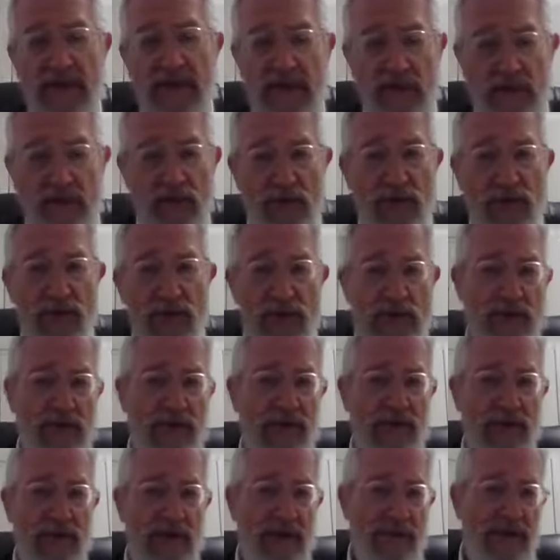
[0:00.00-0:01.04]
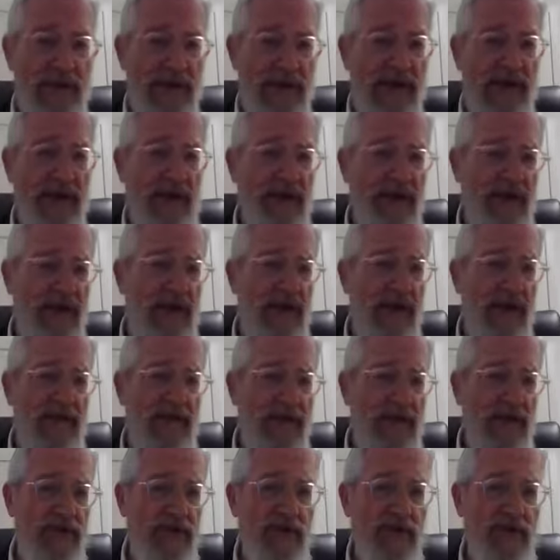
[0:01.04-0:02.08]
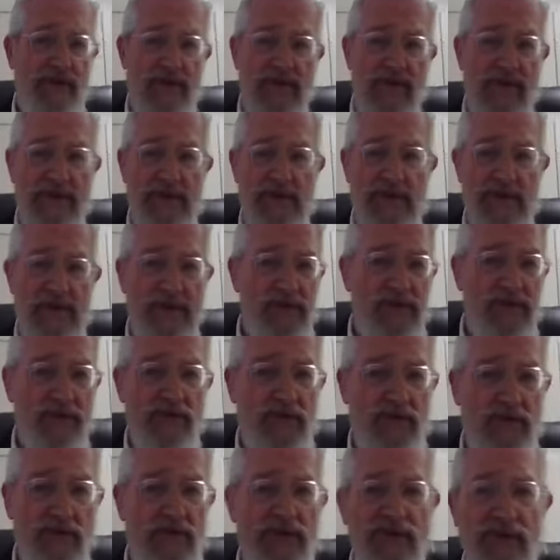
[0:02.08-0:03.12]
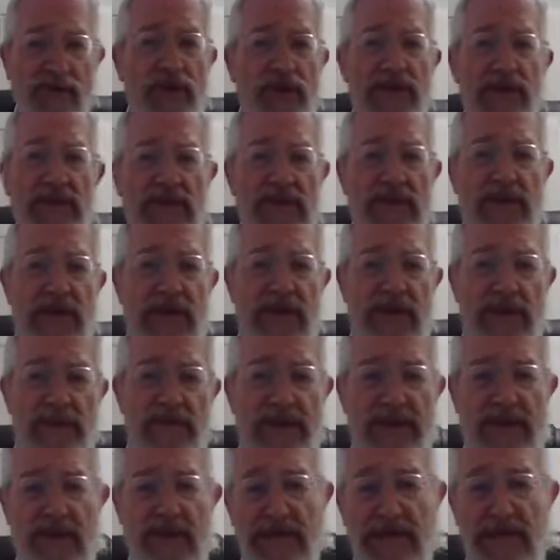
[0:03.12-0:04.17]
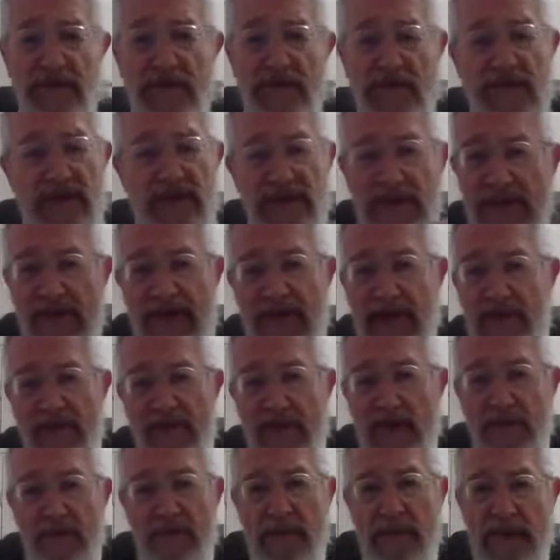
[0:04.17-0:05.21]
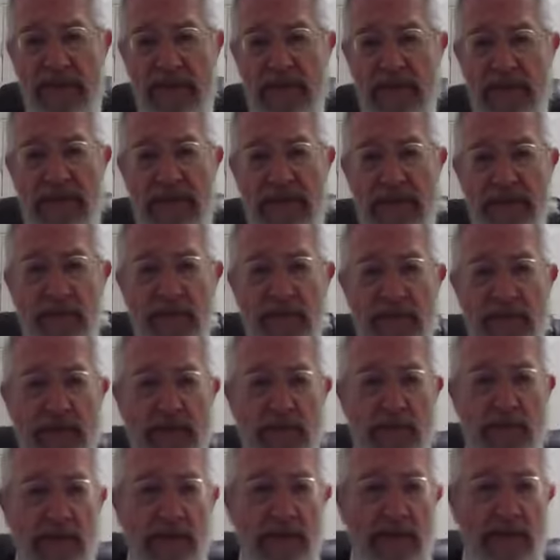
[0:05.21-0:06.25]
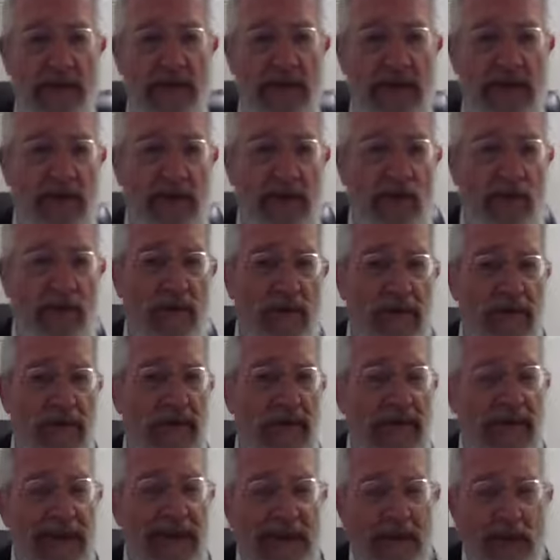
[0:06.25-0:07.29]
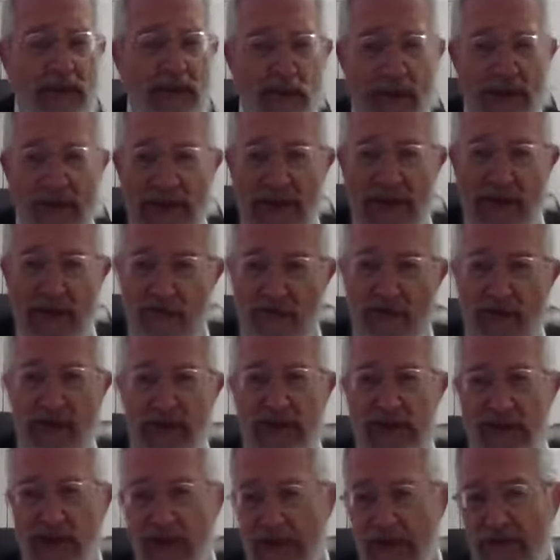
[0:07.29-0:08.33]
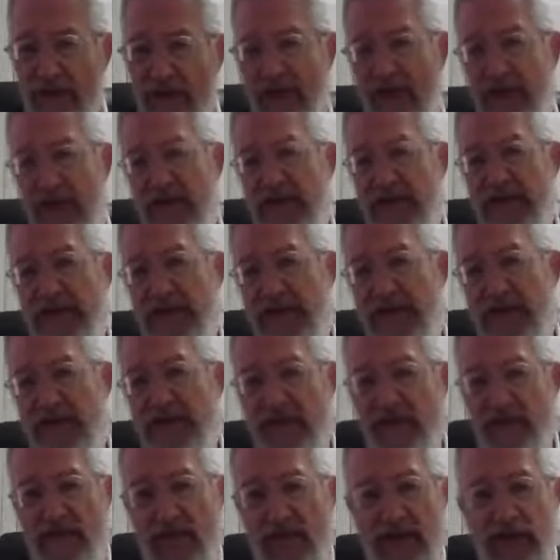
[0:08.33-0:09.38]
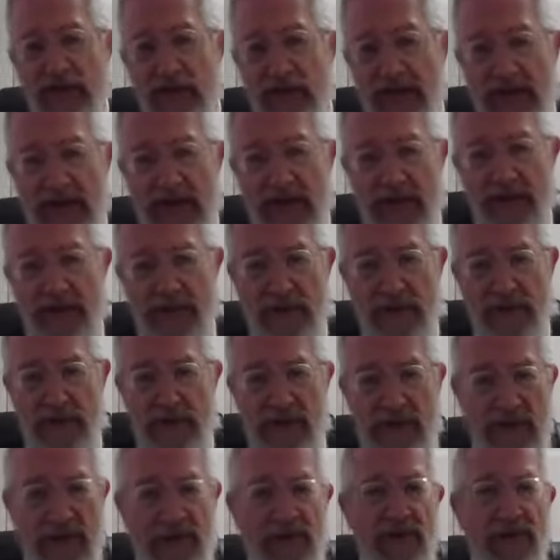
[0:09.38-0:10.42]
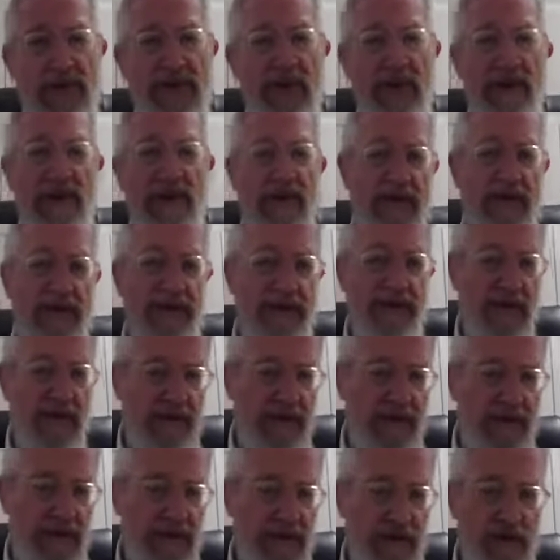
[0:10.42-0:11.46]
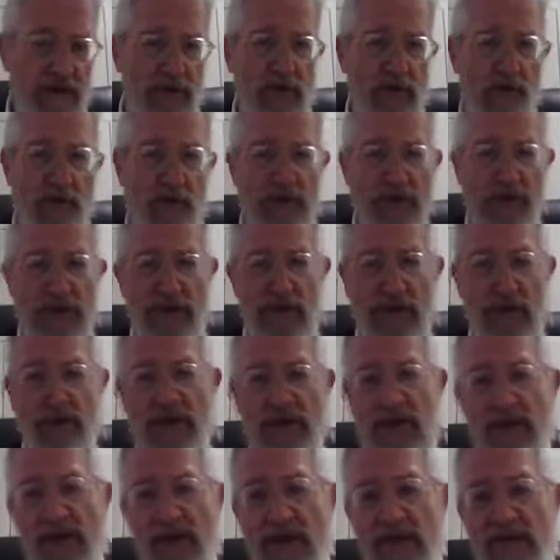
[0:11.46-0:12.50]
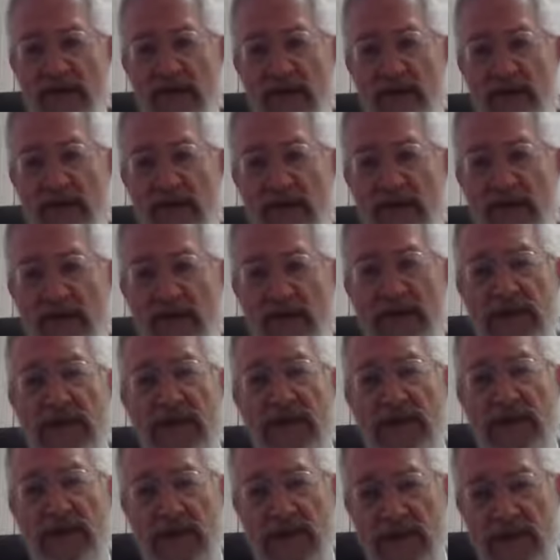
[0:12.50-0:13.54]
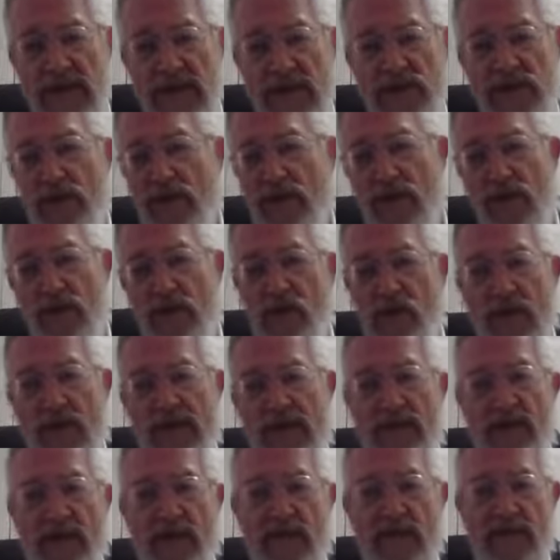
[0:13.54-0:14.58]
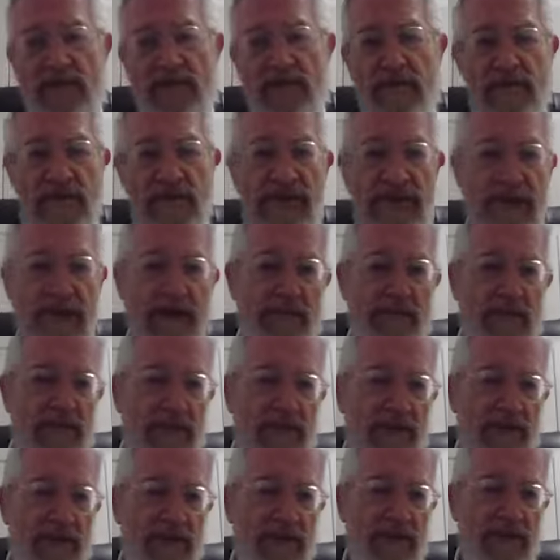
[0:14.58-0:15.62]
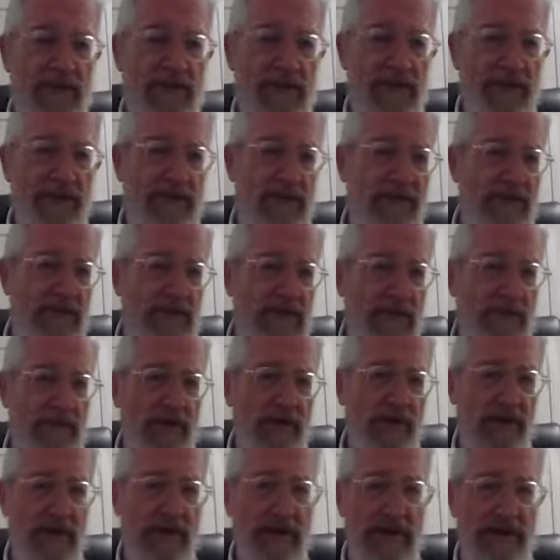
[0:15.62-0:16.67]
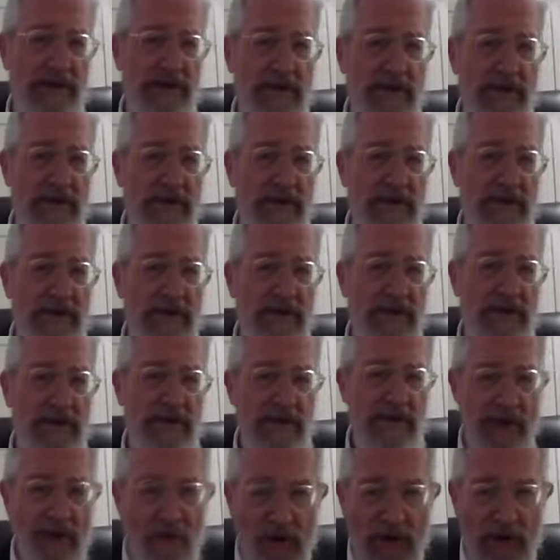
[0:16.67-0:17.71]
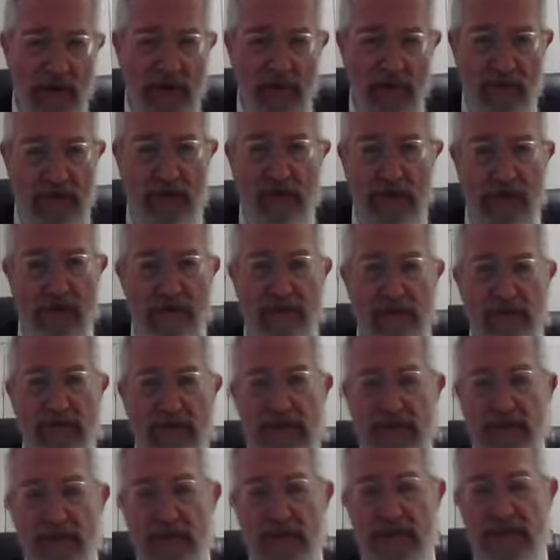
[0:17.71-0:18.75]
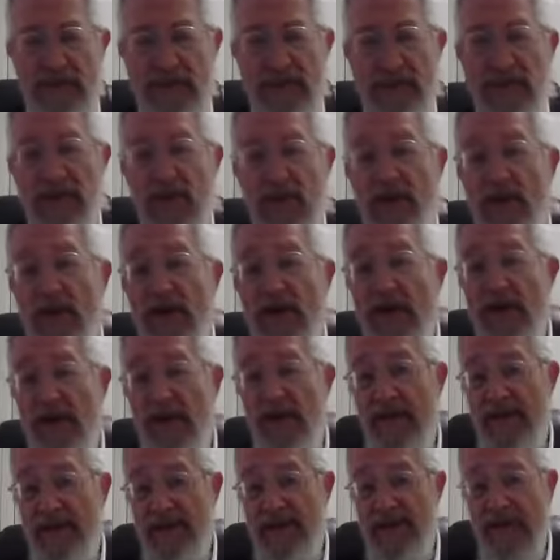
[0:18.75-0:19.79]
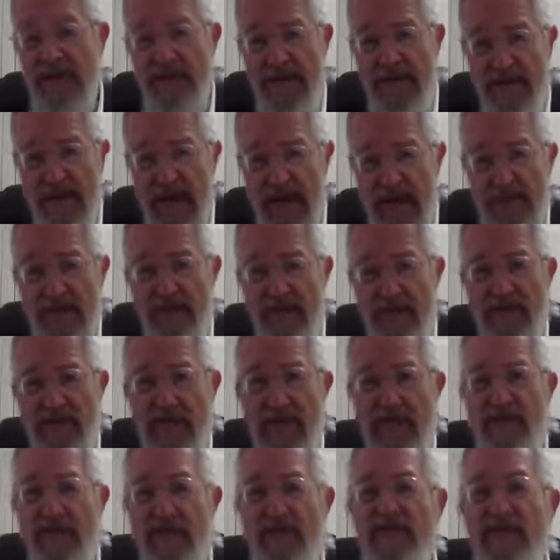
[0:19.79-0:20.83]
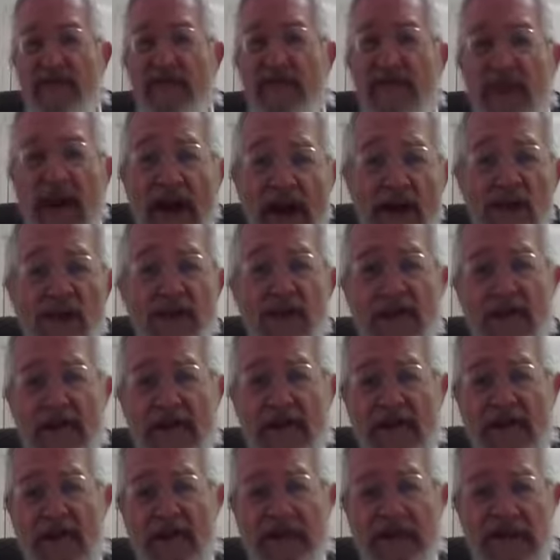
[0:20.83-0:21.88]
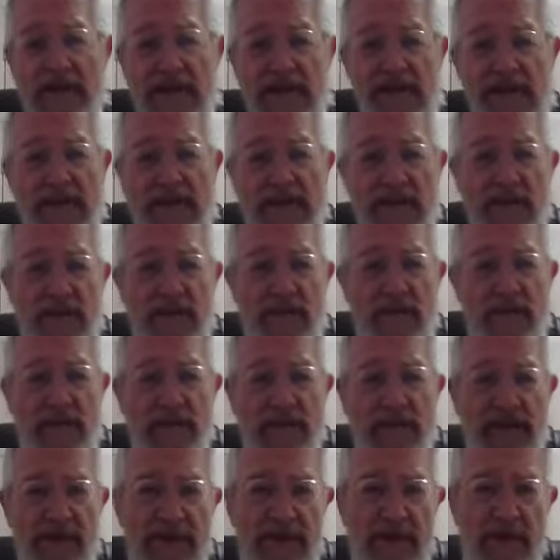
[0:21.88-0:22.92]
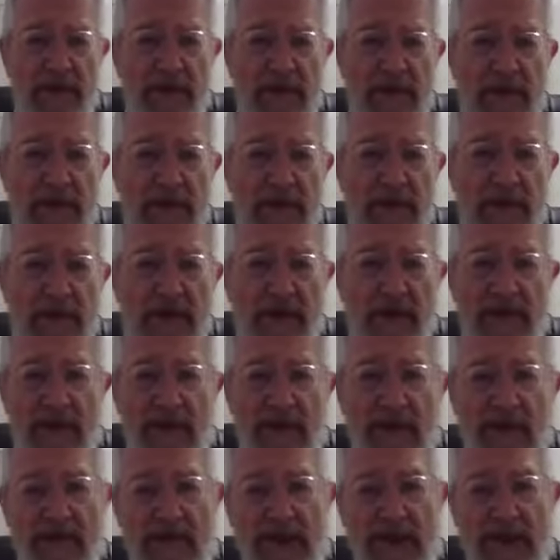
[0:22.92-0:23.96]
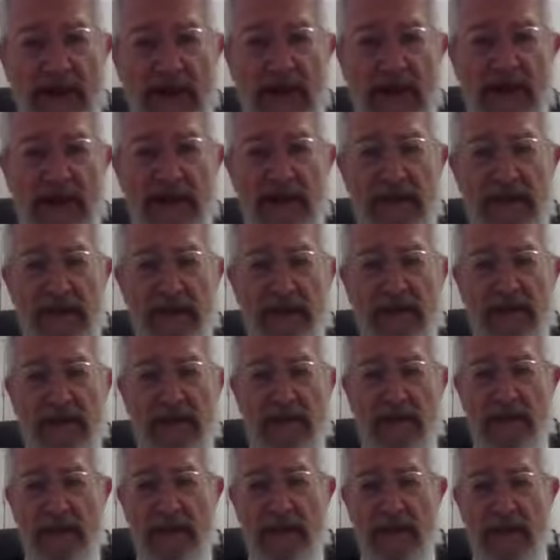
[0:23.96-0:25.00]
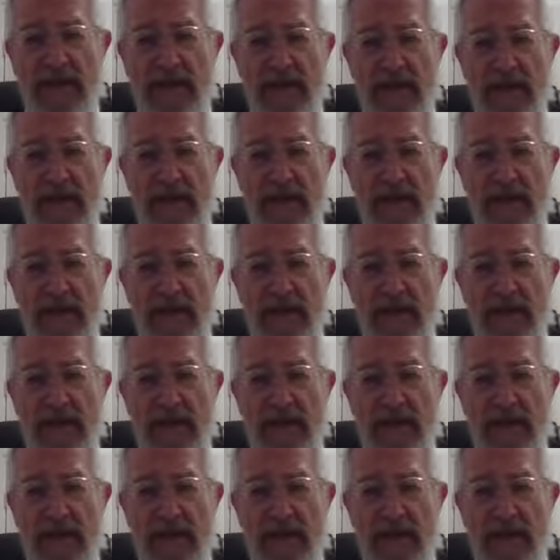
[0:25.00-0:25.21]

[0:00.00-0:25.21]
then you knew you were in a place of a Jew, a, uh, you know, Jews for Jesus kind of place, because they gave up on the separation between men and women. That was one of the original things that differentiated between the Jew who was Shema Teva mitzvahs and the Jew who went off and became a Jew for Jesus, Rahman al was are one of the original reference points. So this is a very, very, very sensitive point for Klal Yisrael.